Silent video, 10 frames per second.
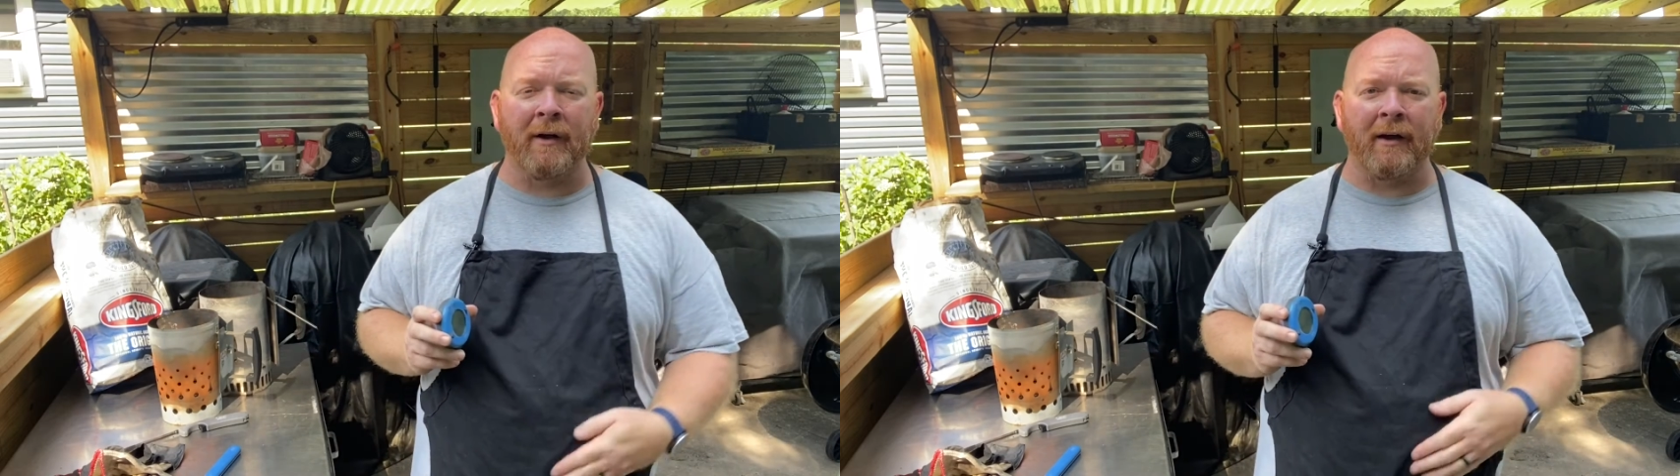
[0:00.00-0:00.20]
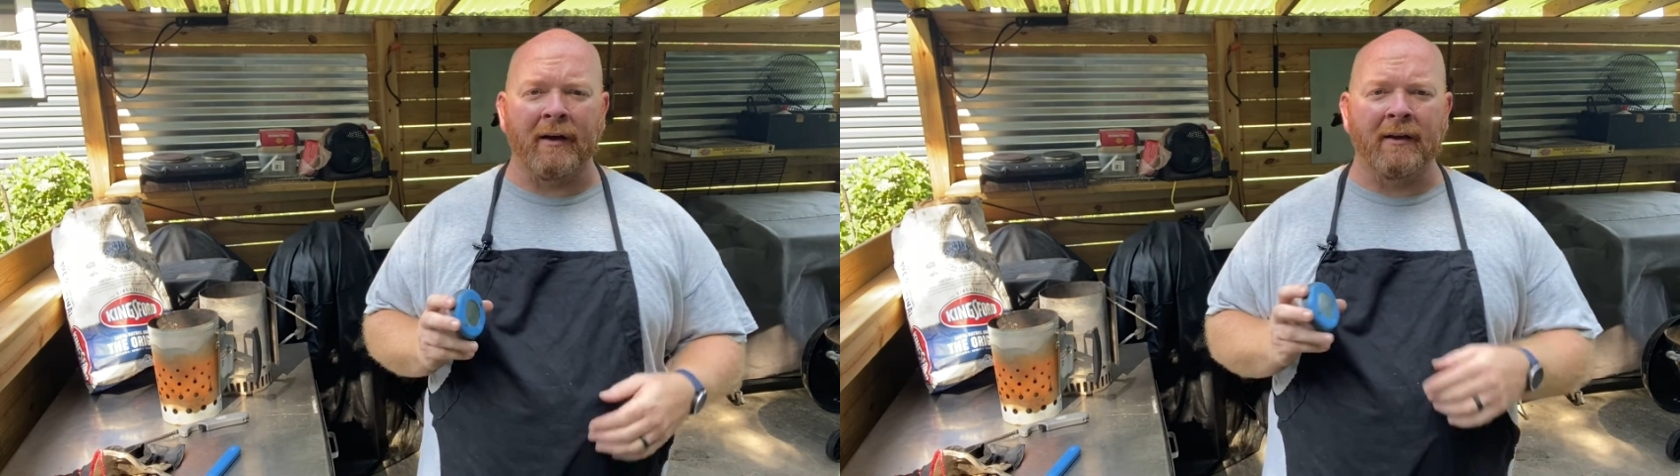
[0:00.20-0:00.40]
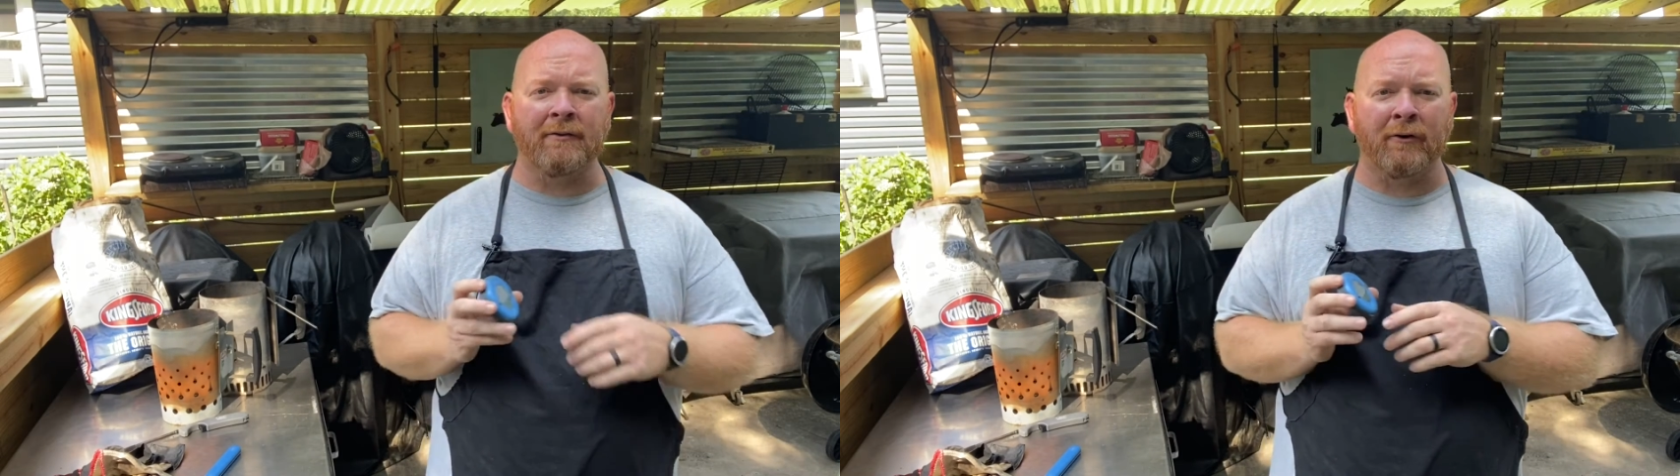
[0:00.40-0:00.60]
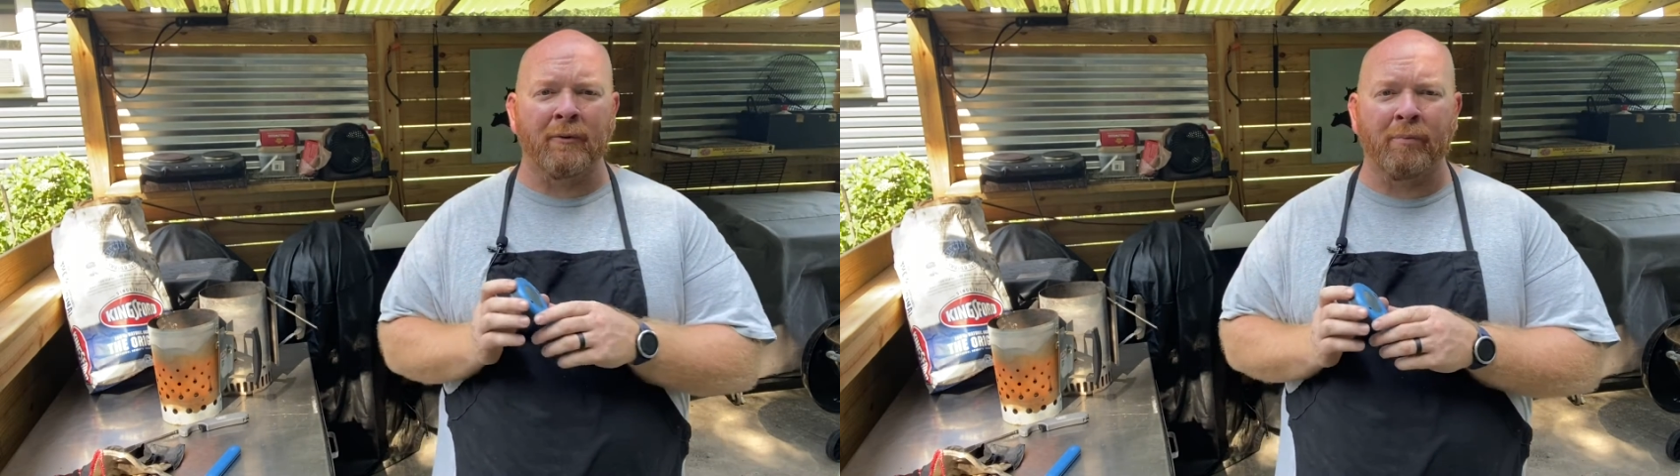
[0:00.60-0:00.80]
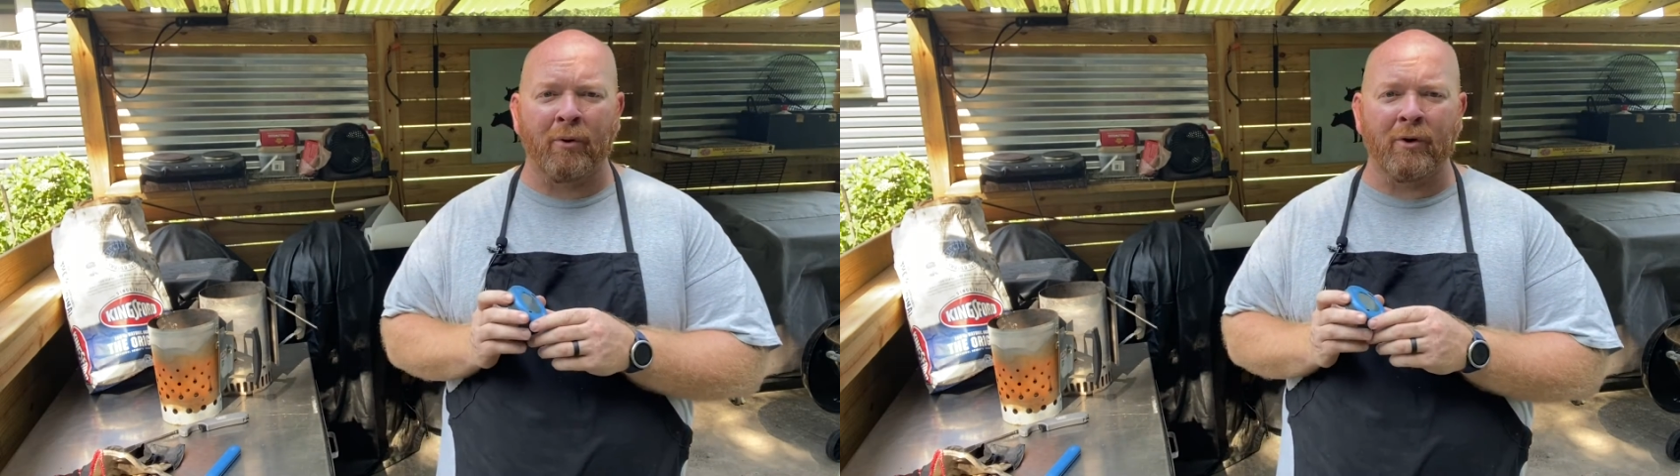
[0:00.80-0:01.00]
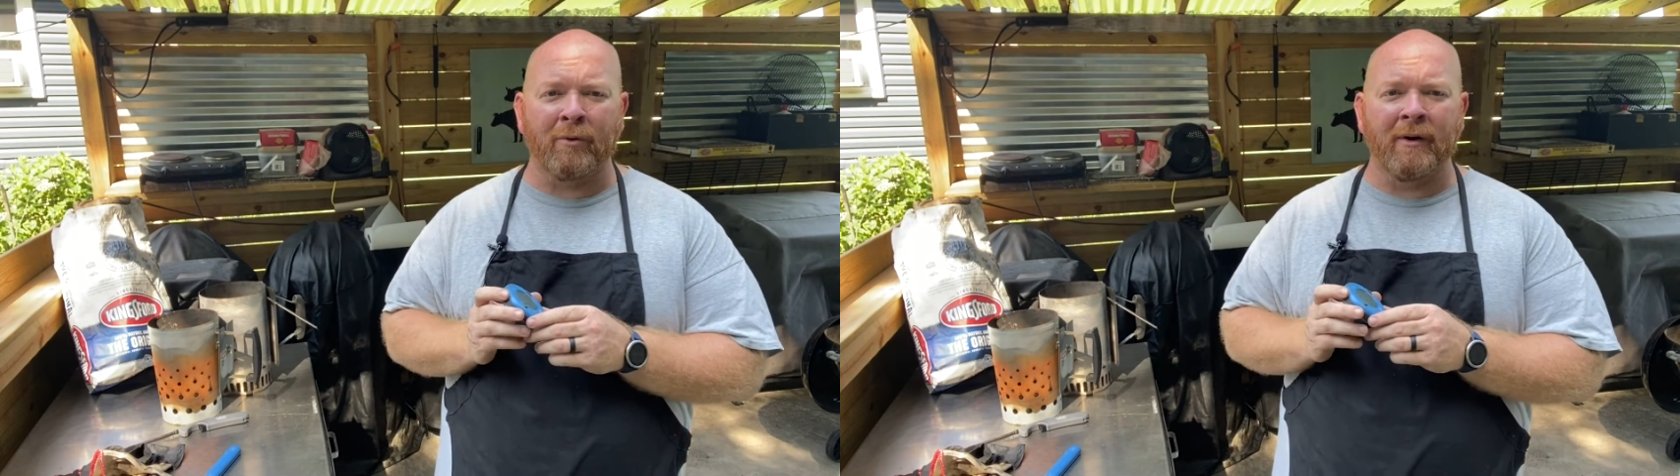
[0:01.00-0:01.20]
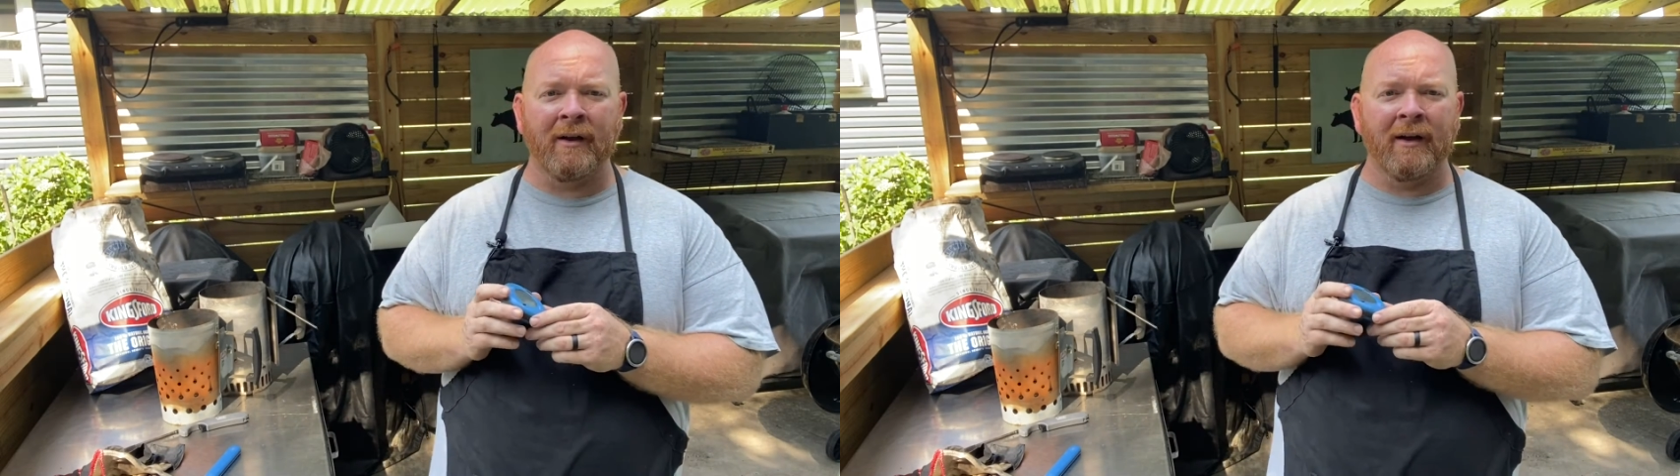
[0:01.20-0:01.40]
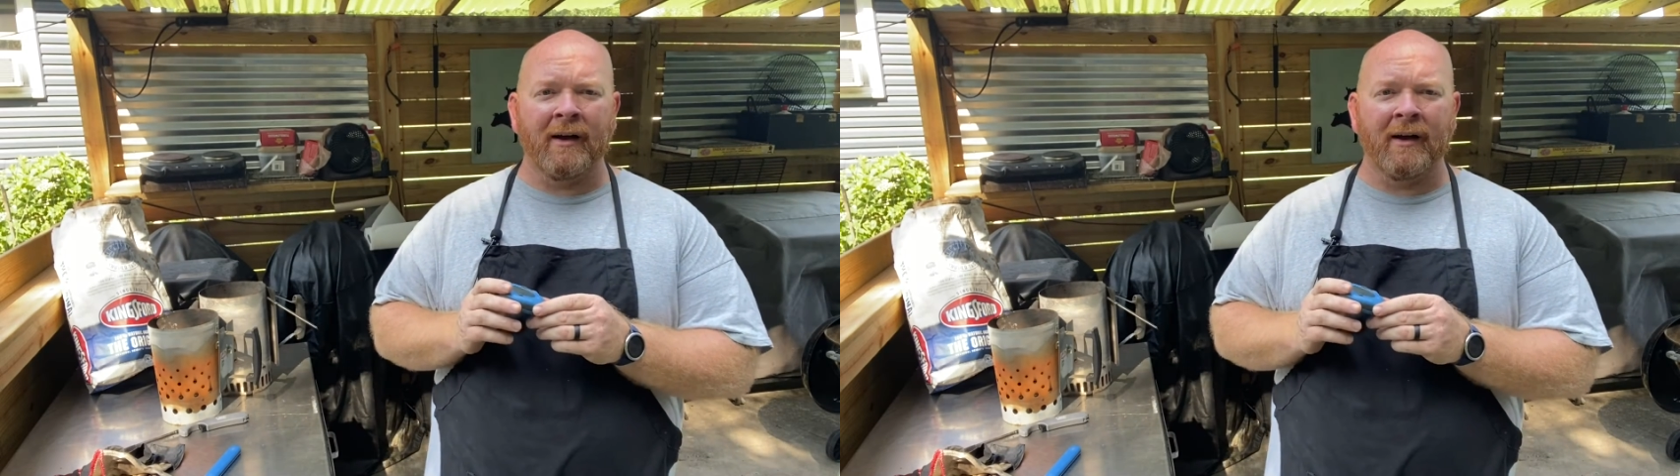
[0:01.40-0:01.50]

internal probe